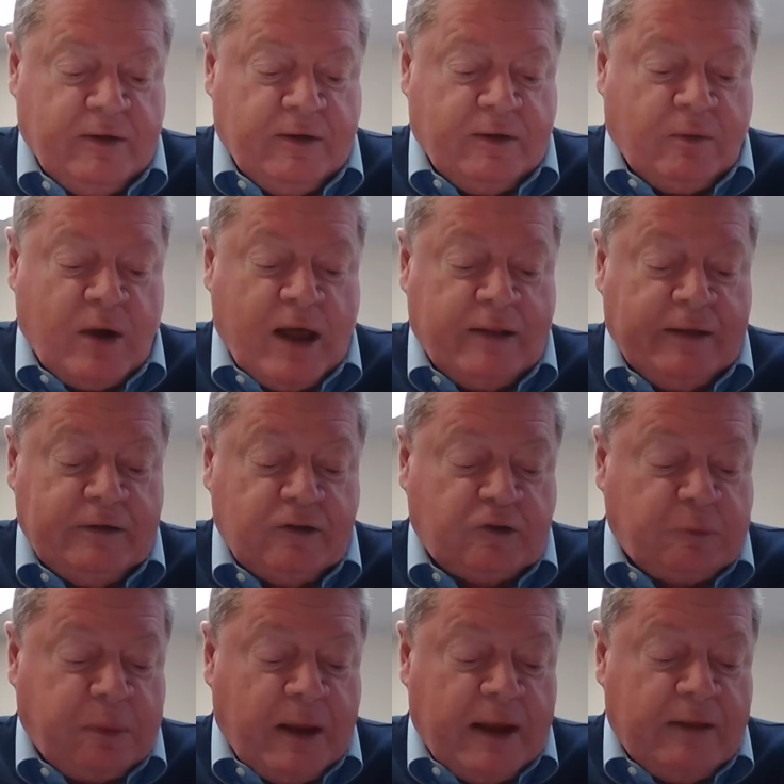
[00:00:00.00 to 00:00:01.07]
While he
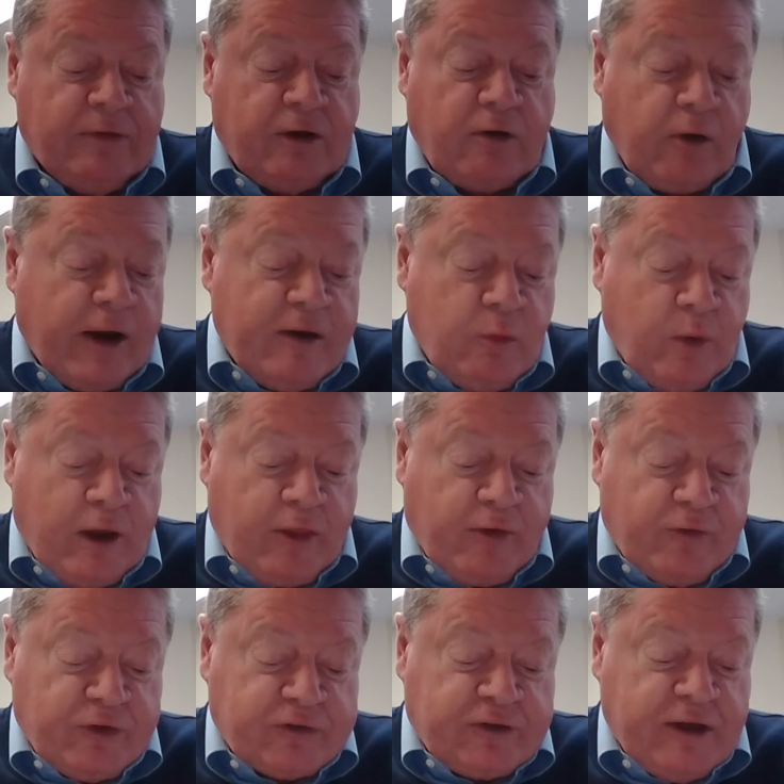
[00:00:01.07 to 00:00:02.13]
displayed the great wealth
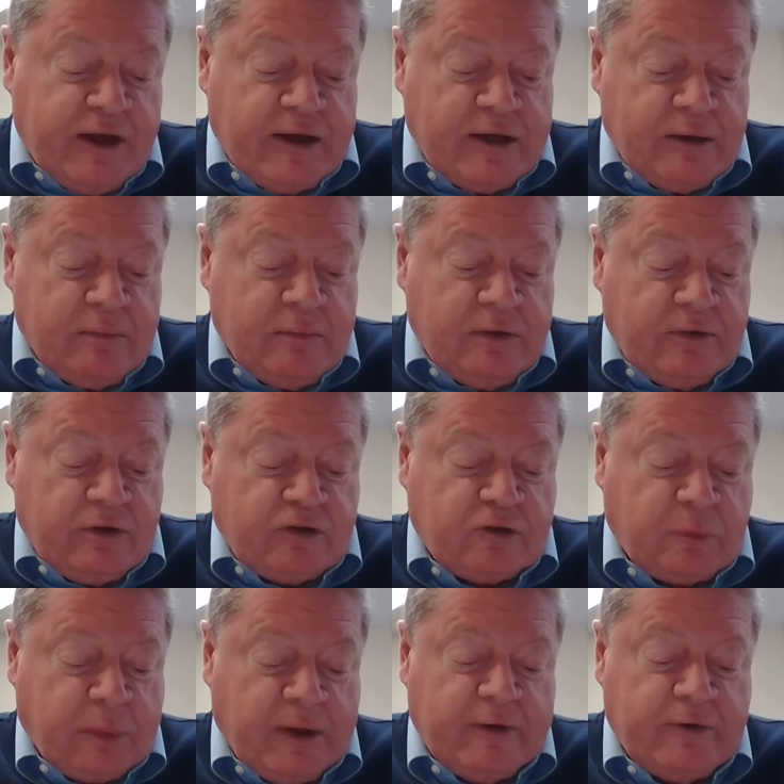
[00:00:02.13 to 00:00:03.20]
of his kingdom and the
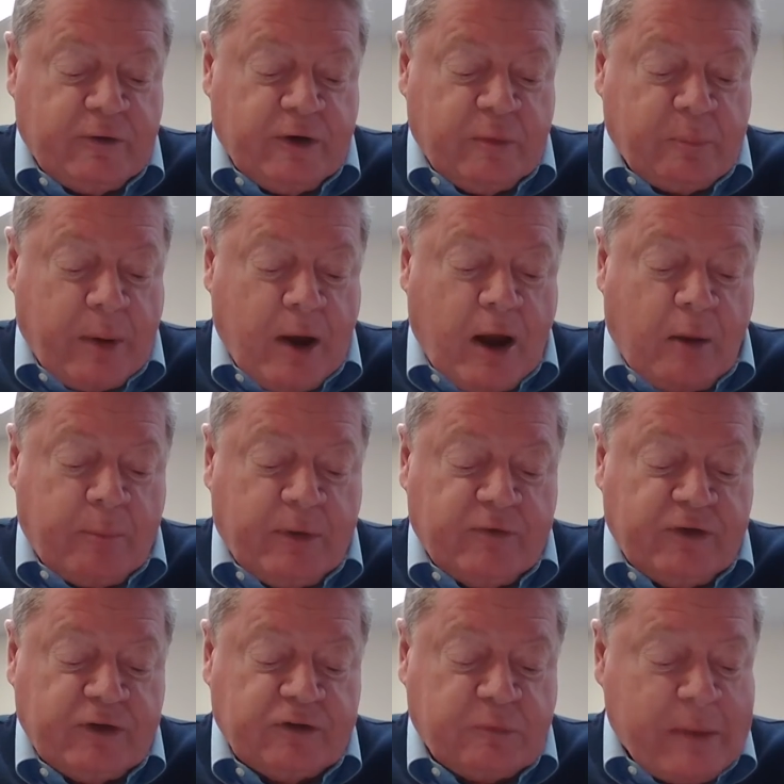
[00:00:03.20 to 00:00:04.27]
splendor and pomp
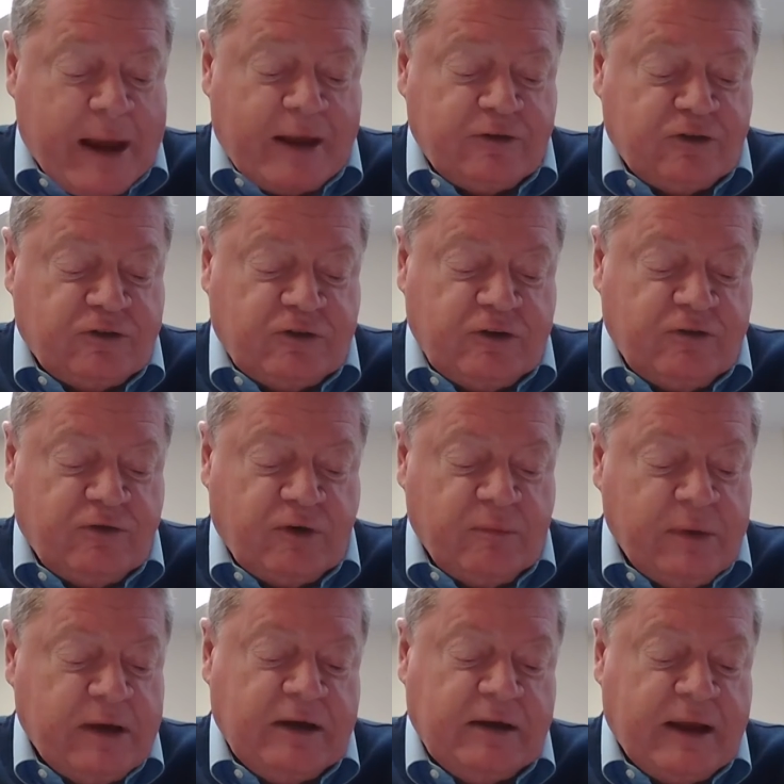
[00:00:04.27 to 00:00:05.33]
of his majesty for
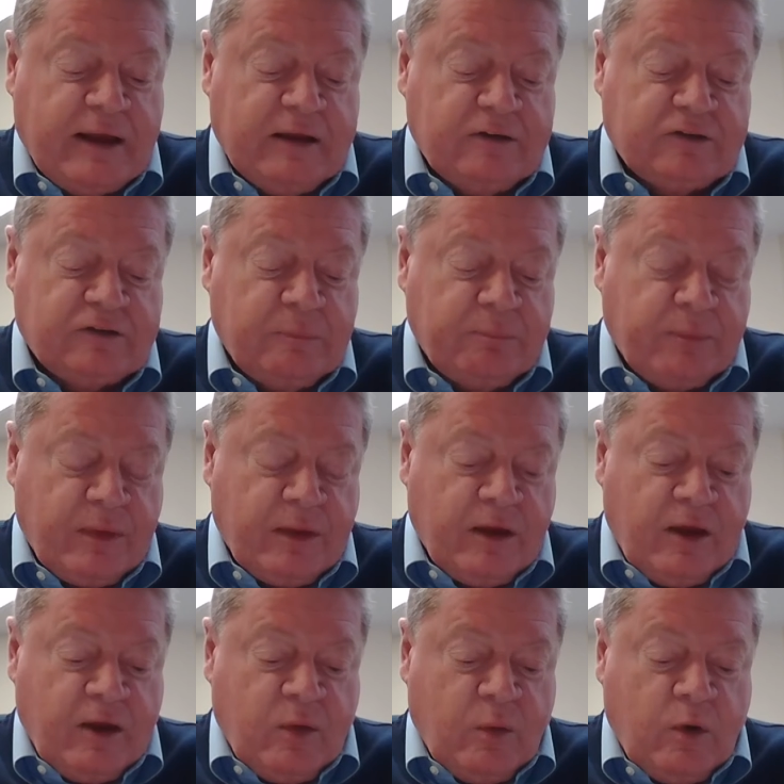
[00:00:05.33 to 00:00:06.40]
many days,
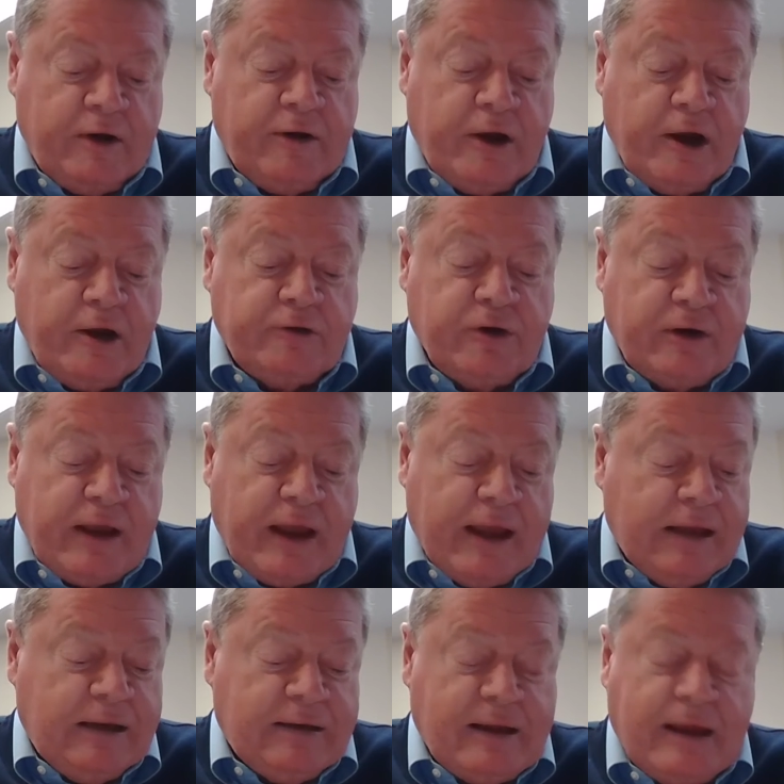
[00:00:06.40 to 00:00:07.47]

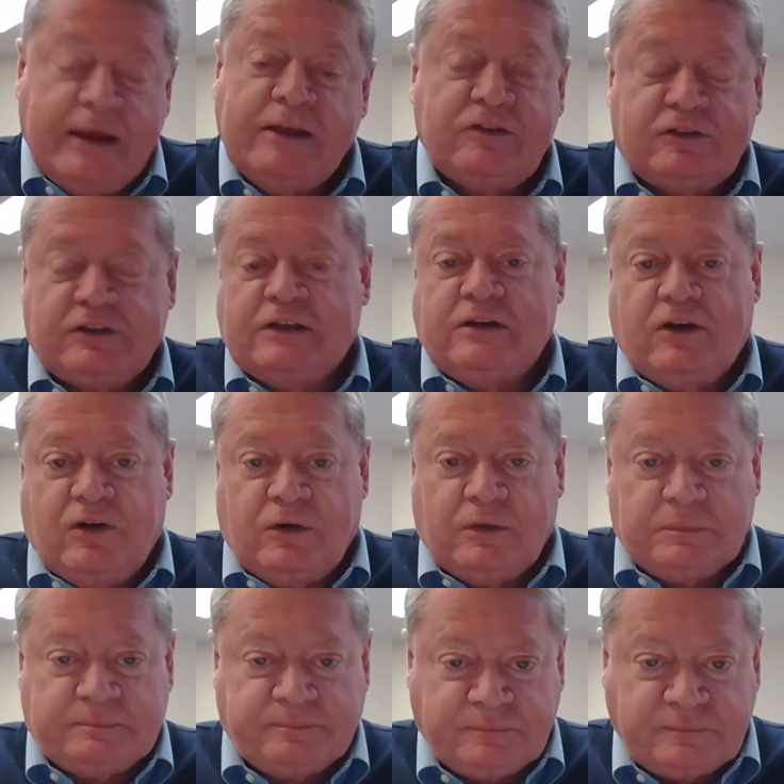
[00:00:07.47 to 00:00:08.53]
180 days in
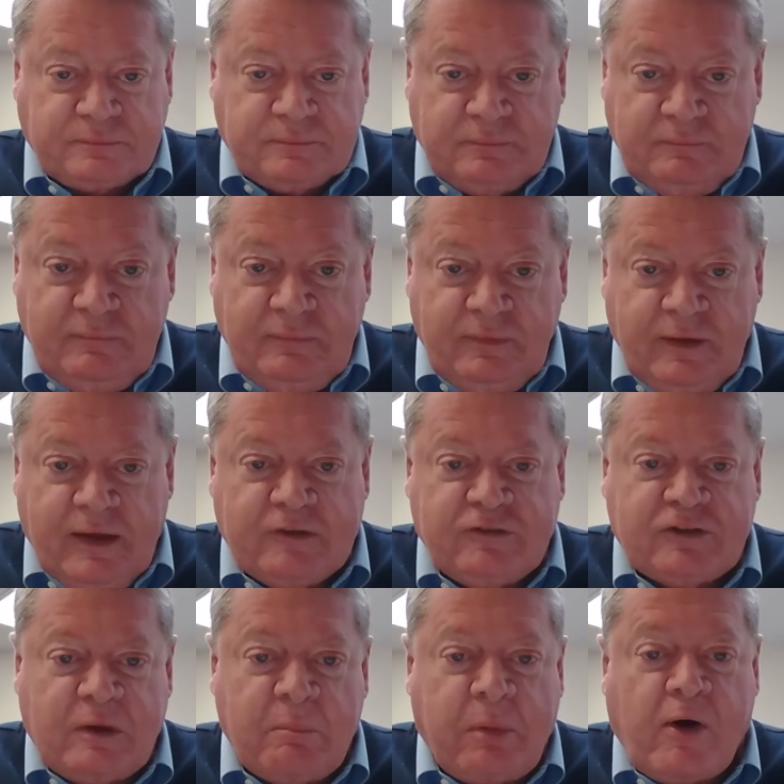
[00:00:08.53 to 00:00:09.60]
all at
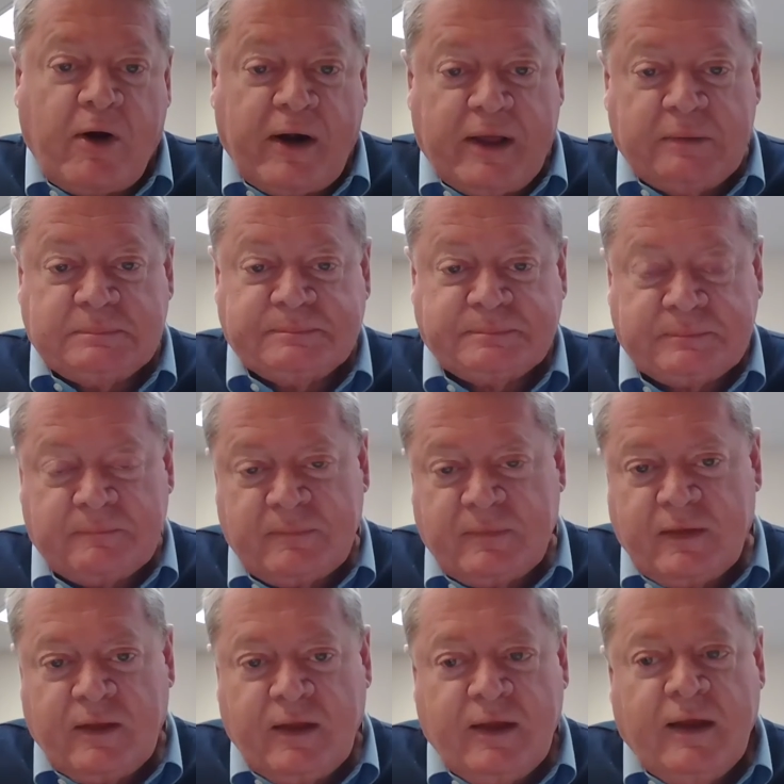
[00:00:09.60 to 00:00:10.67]
some party.
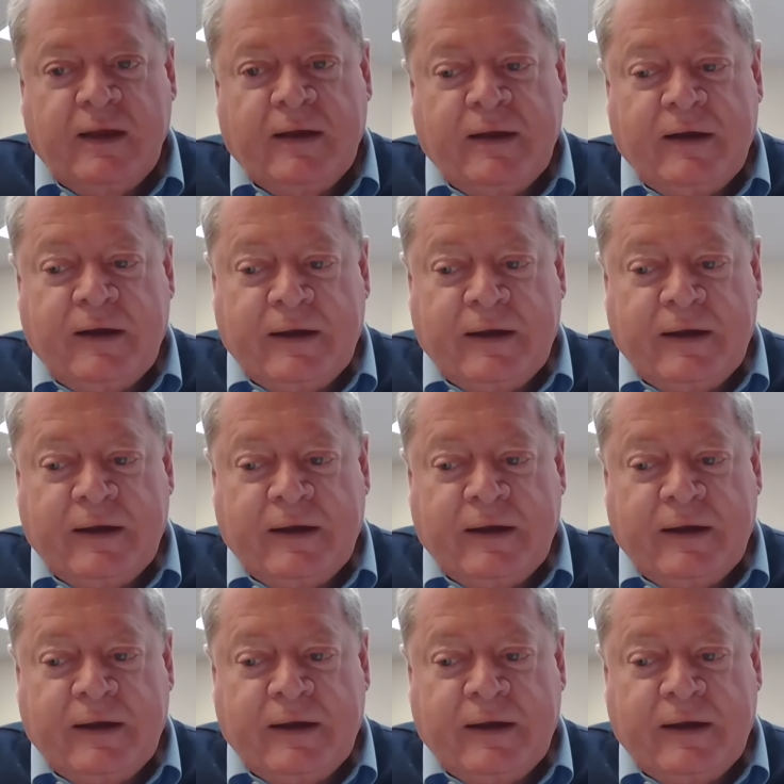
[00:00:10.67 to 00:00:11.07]
Uh,